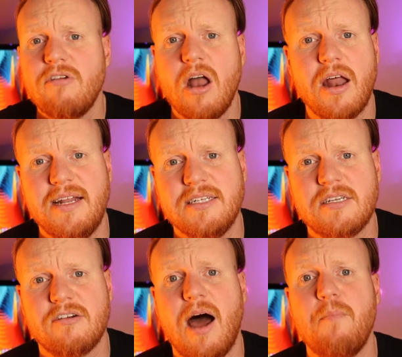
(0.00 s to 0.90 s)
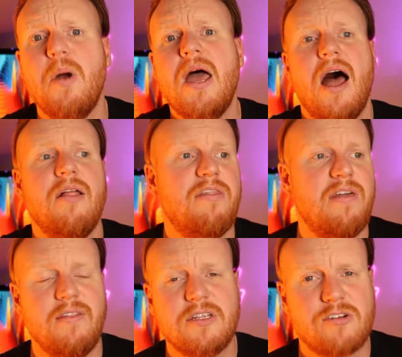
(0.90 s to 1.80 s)
they're all on Instagram, and the
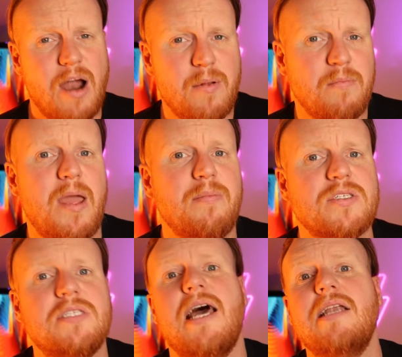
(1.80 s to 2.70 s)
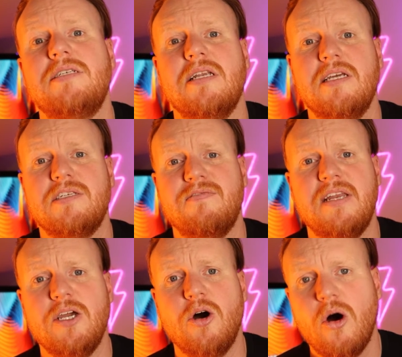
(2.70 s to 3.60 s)
thing that's grabbing people's attention is
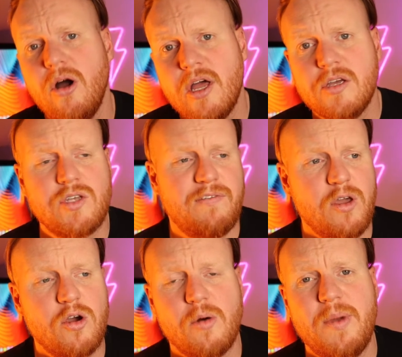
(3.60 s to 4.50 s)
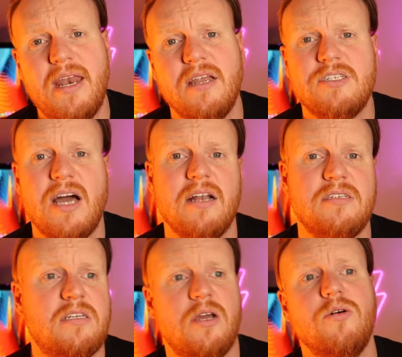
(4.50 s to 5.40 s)
video. So if you come in and
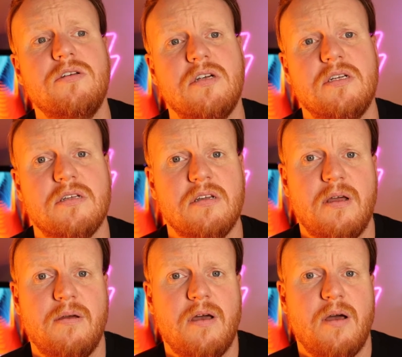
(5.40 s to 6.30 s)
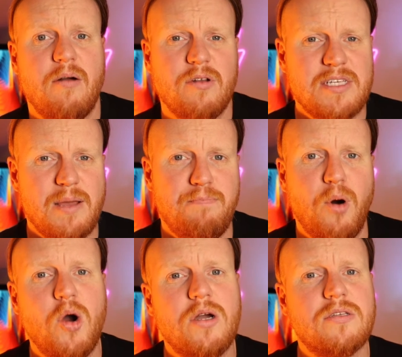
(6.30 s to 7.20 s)
charge 200, I'm going to say
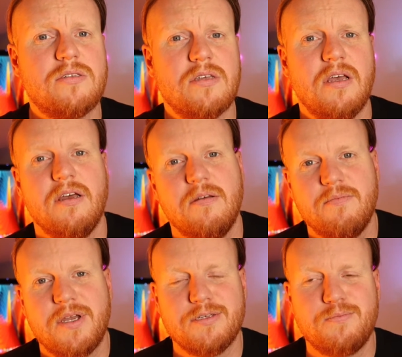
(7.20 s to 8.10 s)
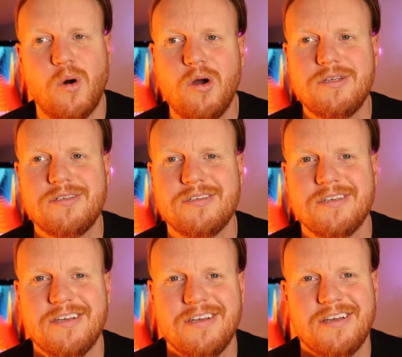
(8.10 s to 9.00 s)
bucks, because bucks
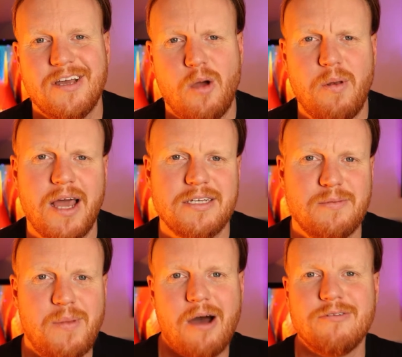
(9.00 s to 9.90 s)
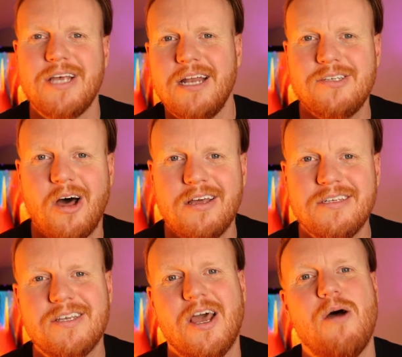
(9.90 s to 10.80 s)
applies to pounds and
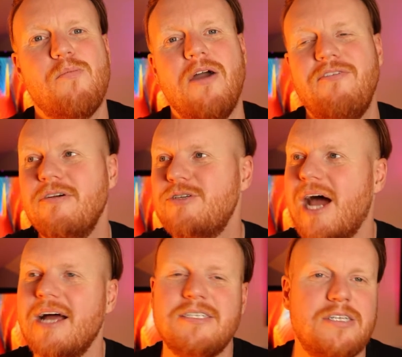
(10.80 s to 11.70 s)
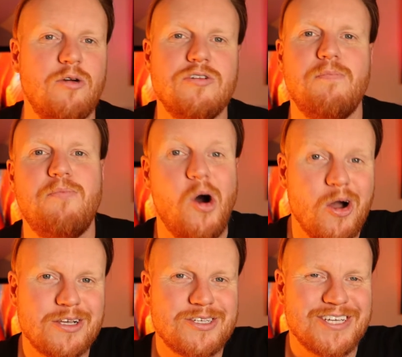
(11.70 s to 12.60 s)
dollars, but if you charge 200
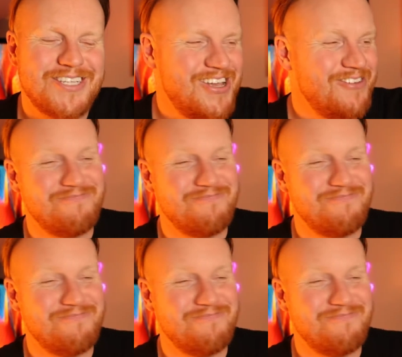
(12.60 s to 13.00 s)
bucks, it's